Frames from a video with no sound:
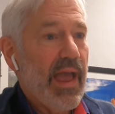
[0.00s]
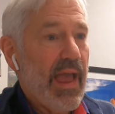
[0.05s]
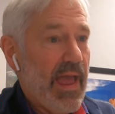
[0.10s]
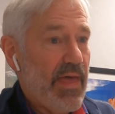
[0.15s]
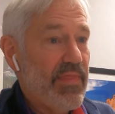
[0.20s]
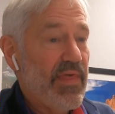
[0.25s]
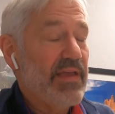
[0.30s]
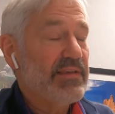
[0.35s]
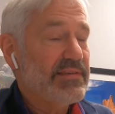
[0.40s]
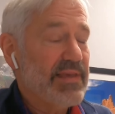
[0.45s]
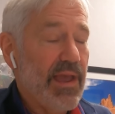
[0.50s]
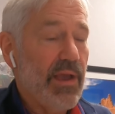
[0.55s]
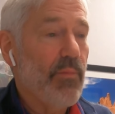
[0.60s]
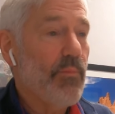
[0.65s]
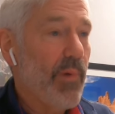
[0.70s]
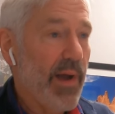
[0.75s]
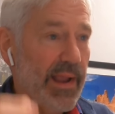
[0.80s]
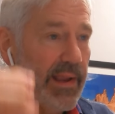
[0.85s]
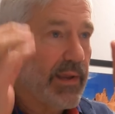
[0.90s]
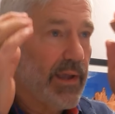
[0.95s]
And they say,
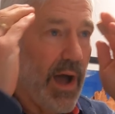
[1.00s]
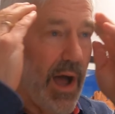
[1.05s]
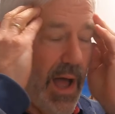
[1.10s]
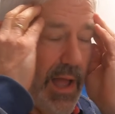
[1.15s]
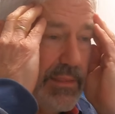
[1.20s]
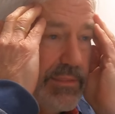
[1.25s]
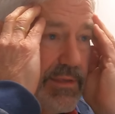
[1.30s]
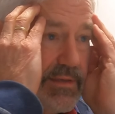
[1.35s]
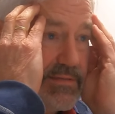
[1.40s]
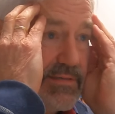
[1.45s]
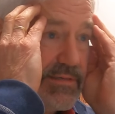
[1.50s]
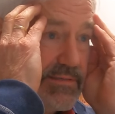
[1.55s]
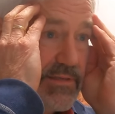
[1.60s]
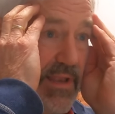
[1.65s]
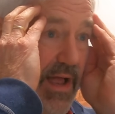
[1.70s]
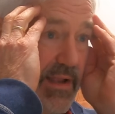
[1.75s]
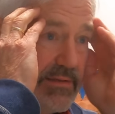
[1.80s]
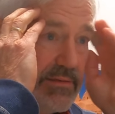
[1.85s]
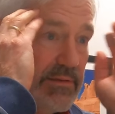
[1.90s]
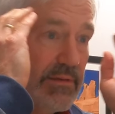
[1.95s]
My God, this is
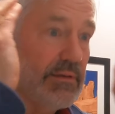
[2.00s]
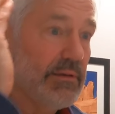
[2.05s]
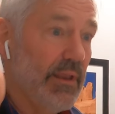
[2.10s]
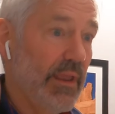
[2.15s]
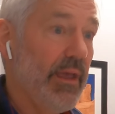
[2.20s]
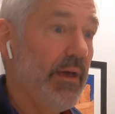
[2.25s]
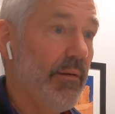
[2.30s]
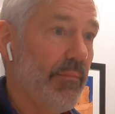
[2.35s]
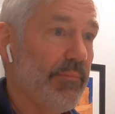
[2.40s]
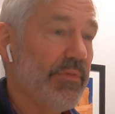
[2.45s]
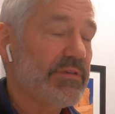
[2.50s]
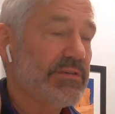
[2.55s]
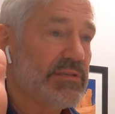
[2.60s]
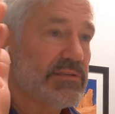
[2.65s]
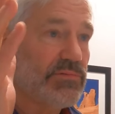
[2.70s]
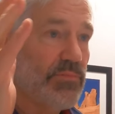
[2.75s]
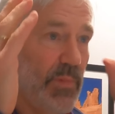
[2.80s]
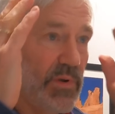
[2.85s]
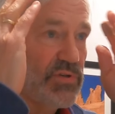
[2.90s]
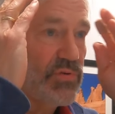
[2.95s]
not him. This
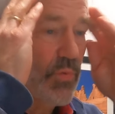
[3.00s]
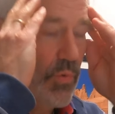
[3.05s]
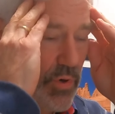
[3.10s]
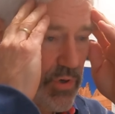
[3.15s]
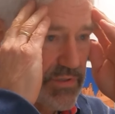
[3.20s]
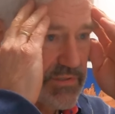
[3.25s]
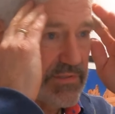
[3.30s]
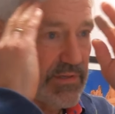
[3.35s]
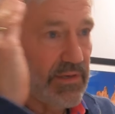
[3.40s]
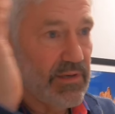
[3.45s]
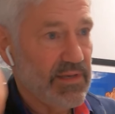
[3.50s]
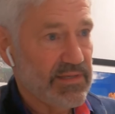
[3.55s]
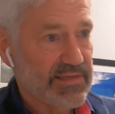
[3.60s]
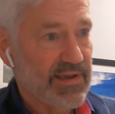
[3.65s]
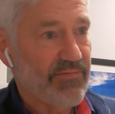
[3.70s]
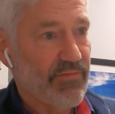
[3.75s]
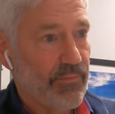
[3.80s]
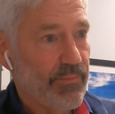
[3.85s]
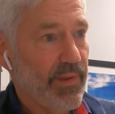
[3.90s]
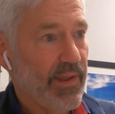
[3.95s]
is much worse than he's
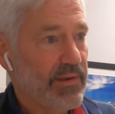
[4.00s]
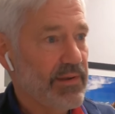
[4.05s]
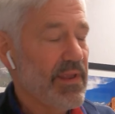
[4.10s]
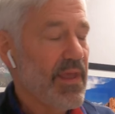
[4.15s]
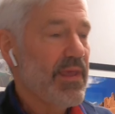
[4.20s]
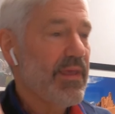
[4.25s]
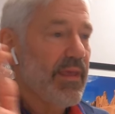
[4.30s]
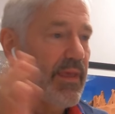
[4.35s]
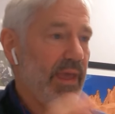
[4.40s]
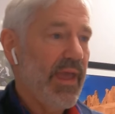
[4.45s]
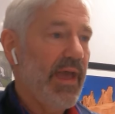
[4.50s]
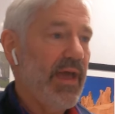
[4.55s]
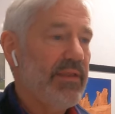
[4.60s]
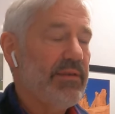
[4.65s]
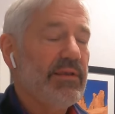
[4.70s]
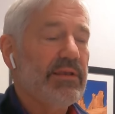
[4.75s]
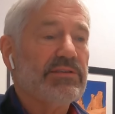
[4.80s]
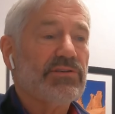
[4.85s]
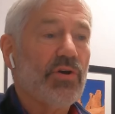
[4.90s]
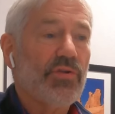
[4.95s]
ever been.
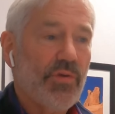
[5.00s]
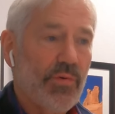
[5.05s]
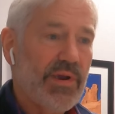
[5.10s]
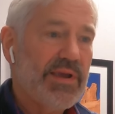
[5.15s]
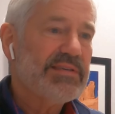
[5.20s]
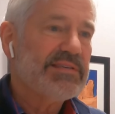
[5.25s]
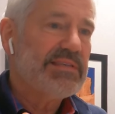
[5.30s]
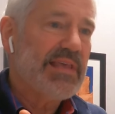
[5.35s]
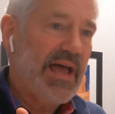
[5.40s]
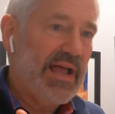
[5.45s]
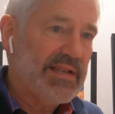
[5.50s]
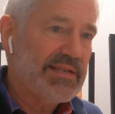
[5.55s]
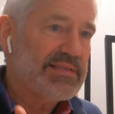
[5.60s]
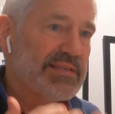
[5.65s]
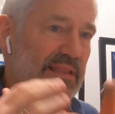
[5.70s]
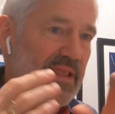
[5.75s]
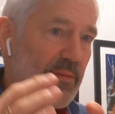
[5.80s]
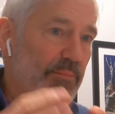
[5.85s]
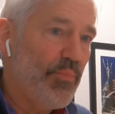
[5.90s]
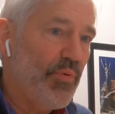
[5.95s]
And so there is that,
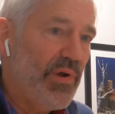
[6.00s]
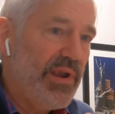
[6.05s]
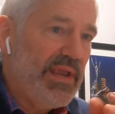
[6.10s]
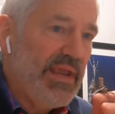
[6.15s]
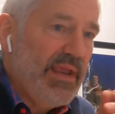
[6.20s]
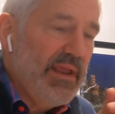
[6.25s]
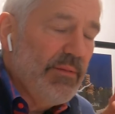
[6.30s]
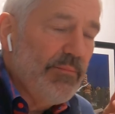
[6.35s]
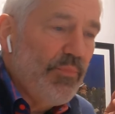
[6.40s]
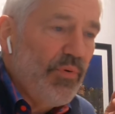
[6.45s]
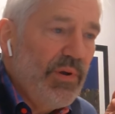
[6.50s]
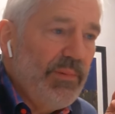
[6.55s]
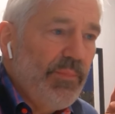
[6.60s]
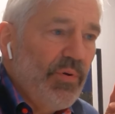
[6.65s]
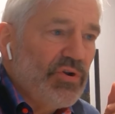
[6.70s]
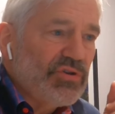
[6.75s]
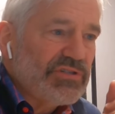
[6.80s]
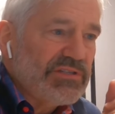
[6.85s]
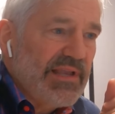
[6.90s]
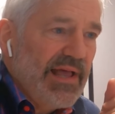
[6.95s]
that pre pre
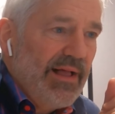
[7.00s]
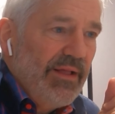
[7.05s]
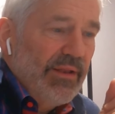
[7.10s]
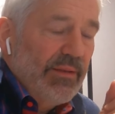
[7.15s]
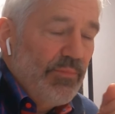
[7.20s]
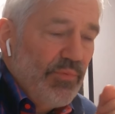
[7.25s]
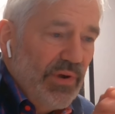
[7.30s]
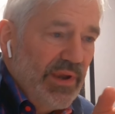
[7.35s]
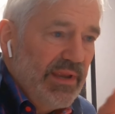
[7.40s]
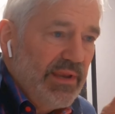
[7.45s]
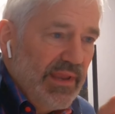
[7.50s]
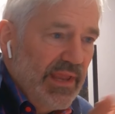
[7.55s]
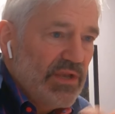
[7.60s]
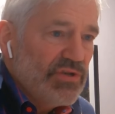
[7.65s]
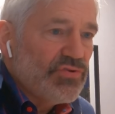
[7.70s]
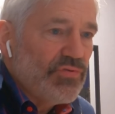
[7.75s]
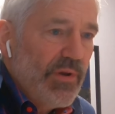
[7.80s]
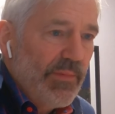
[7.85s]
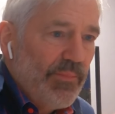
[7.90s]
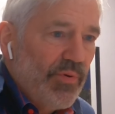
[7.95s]
personality, pre
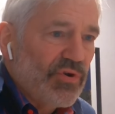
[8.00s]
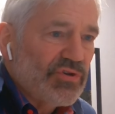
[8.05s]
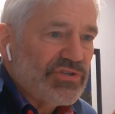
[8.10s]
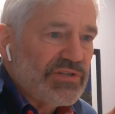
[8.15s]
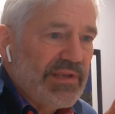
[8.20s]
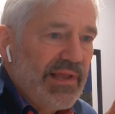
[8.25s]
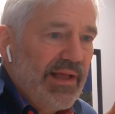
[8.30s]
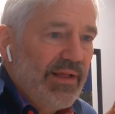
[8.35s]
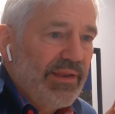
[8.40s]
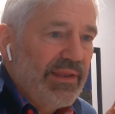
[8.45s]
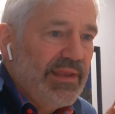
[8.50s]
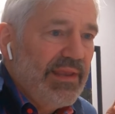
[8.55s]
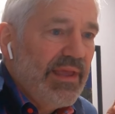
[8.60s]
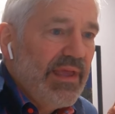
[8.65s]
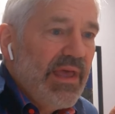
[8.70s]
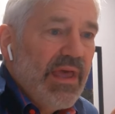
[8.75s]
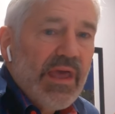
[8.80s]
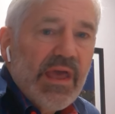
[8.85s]
injury personality.